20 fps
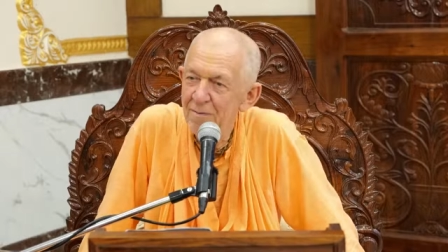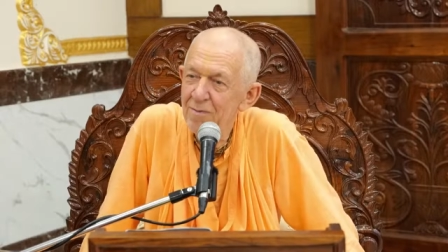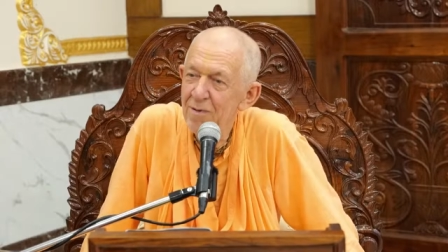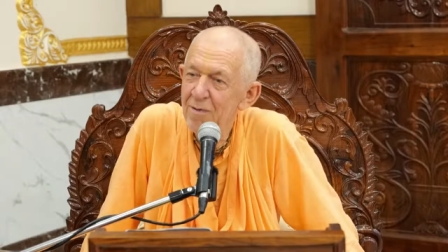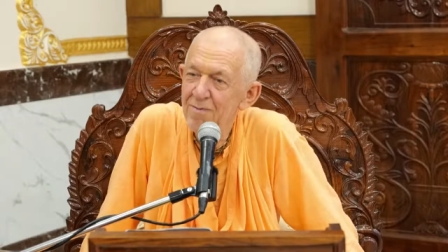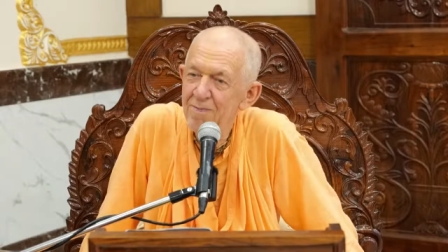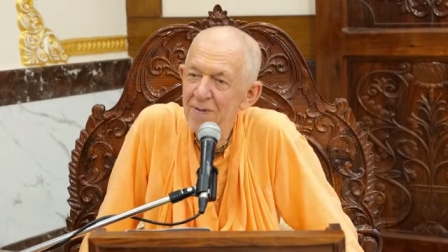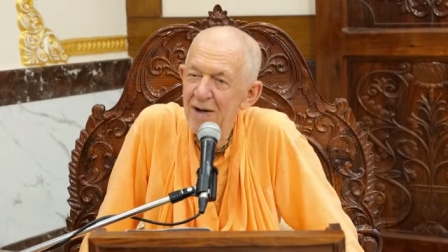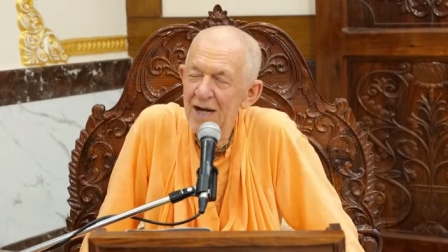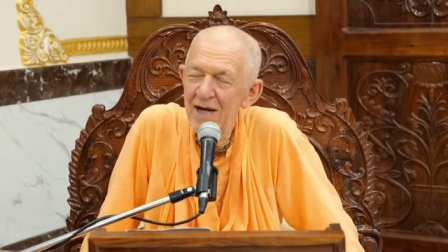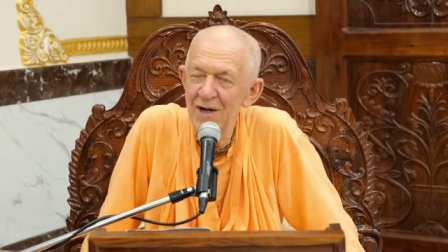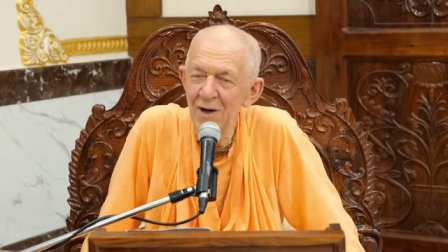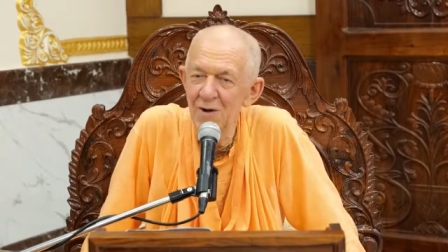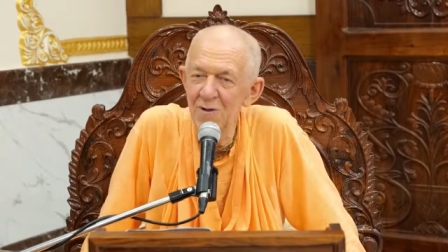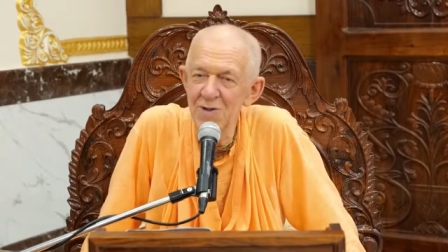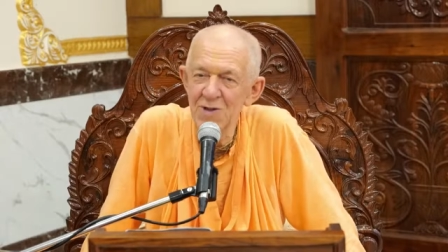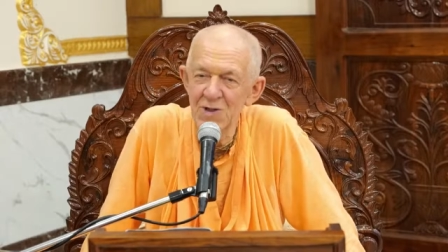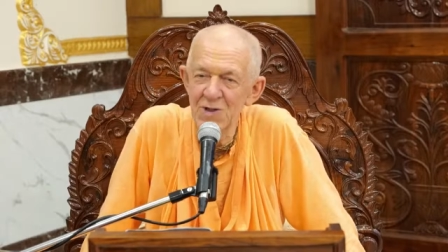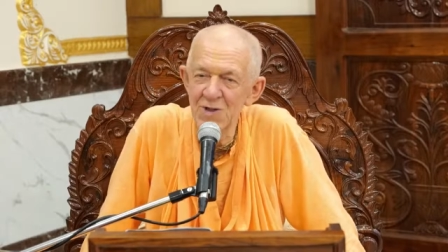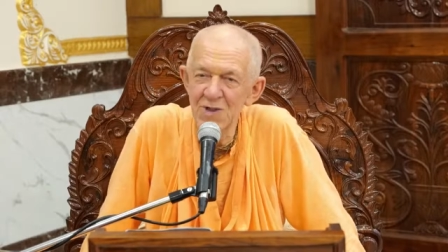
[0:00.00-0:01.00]
Prabhupada
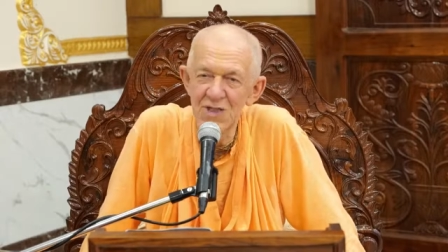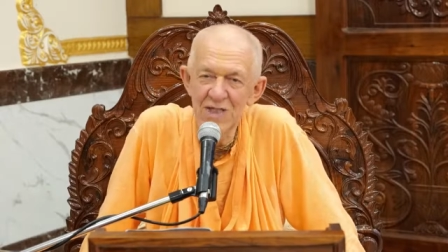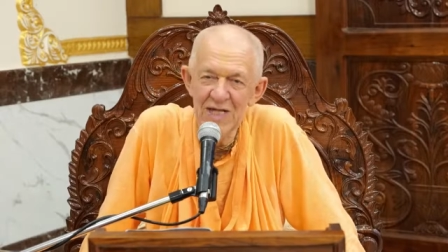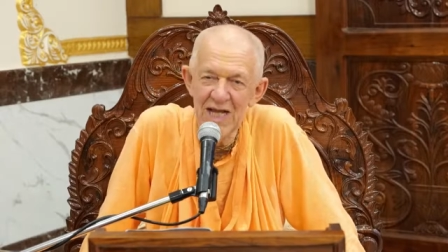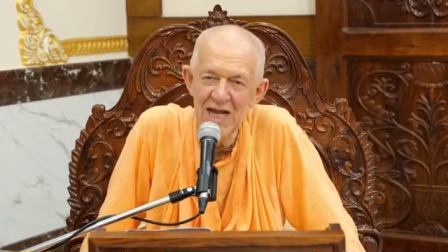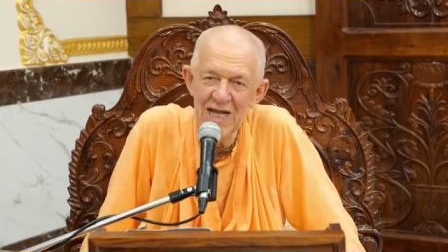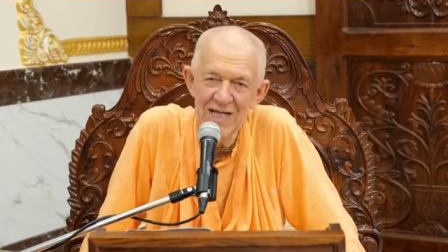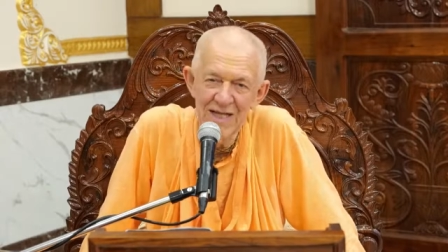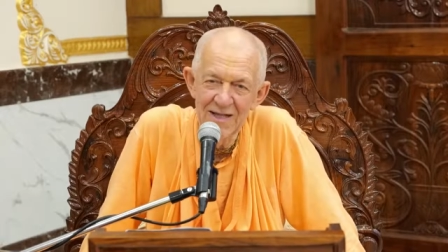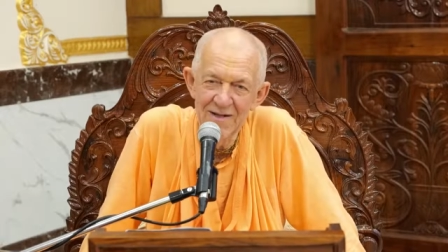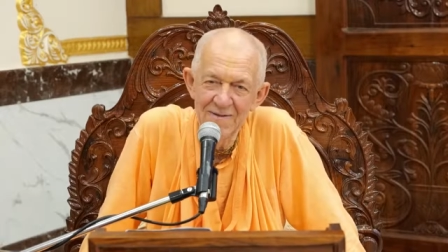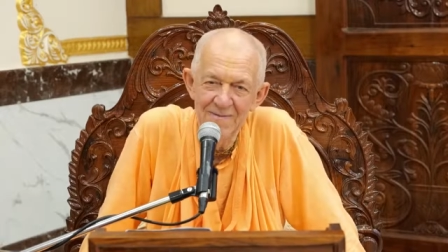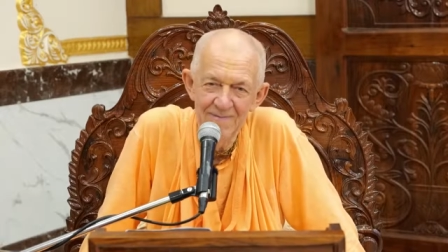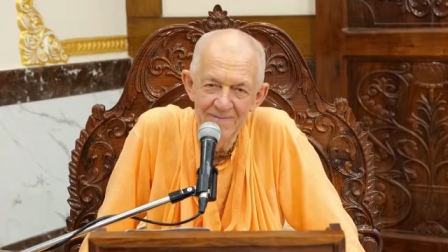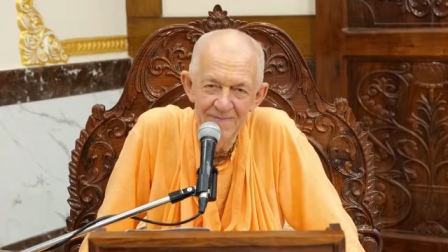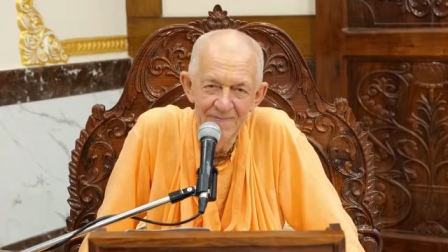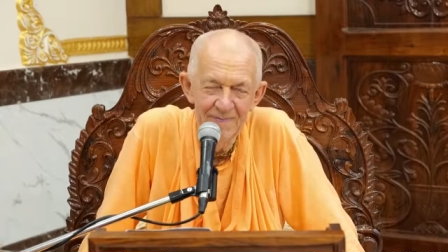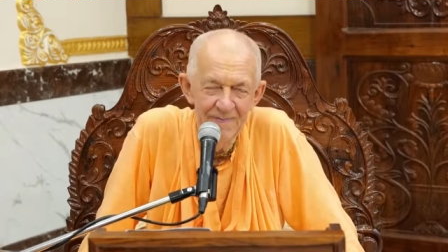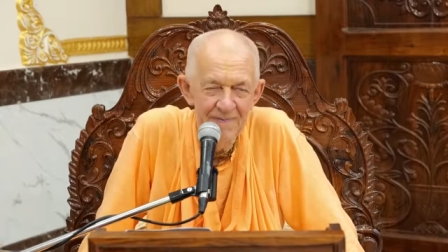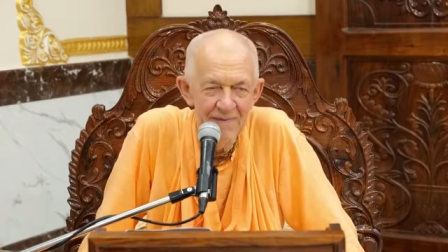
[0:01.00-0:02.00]
also said,
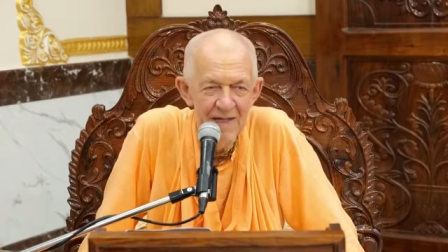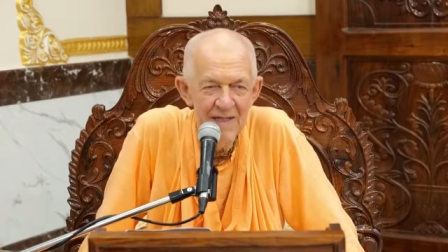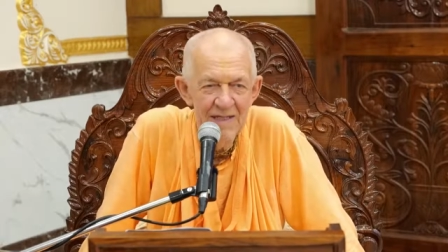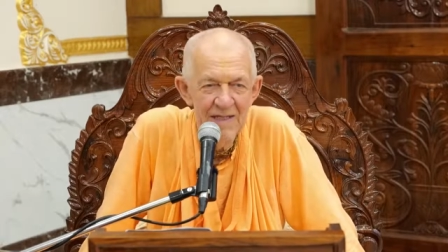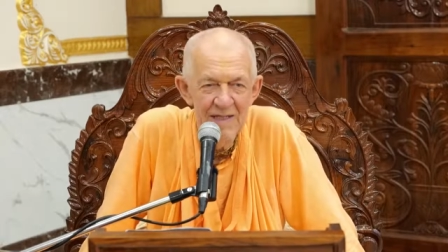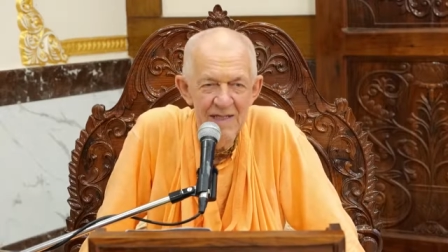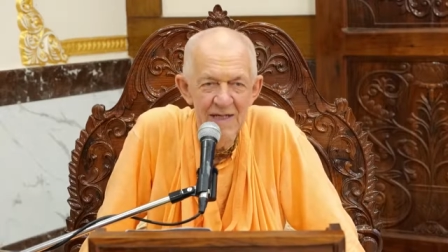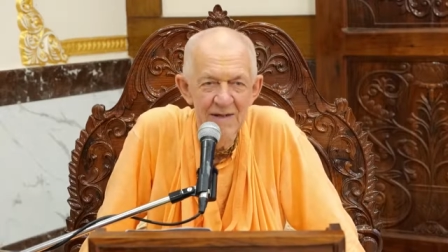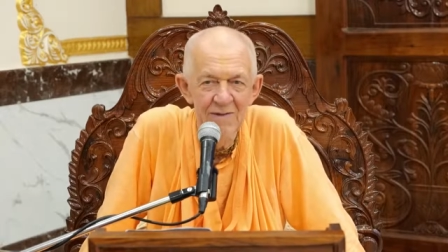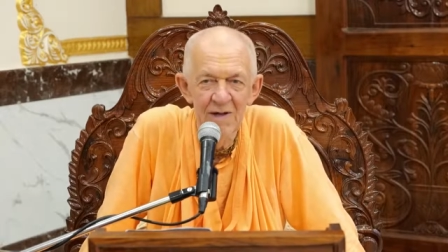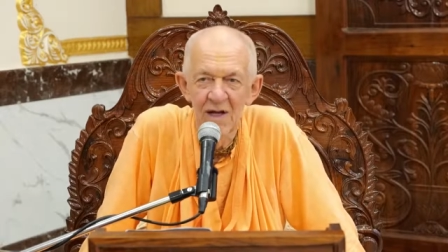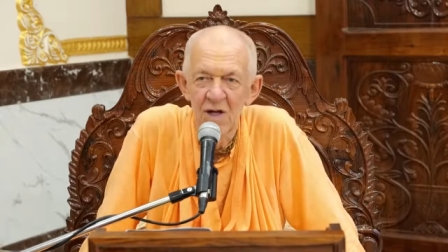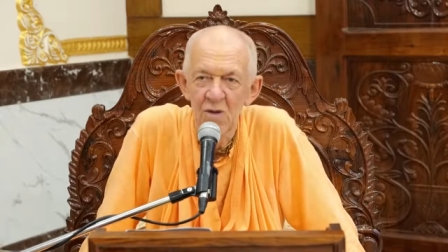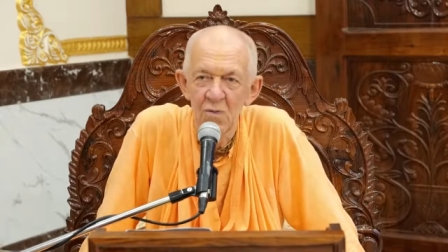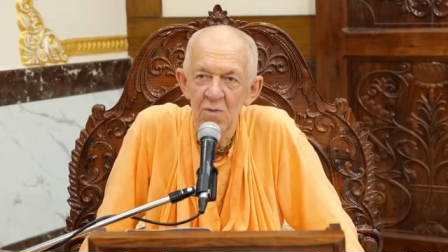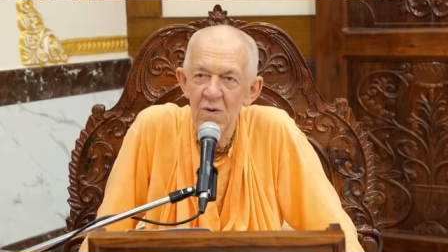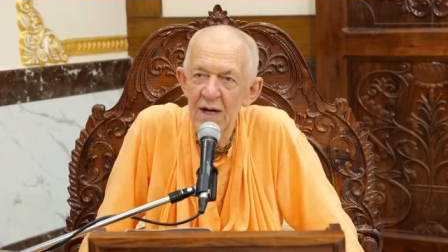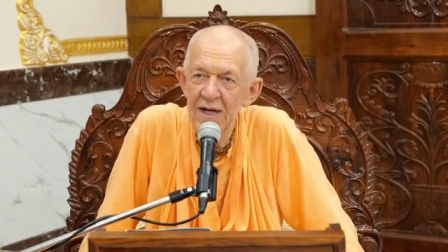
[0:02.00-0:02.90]
he said,